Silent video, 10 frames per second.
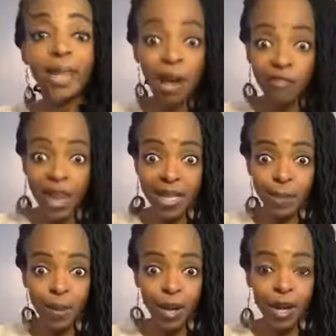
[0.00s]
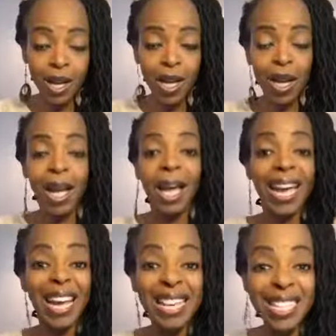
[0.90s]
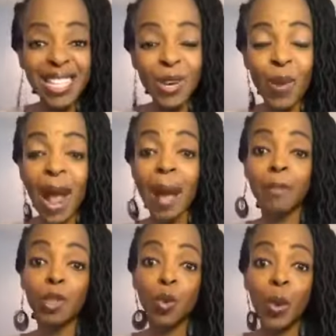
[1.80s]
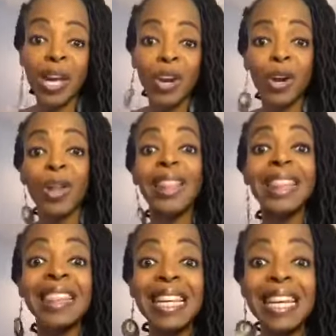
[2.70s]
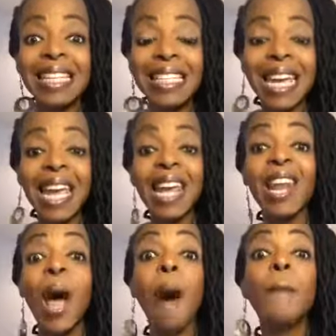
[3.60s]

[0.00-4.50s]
Facebook, Instagram, Twitter, LinkedIn,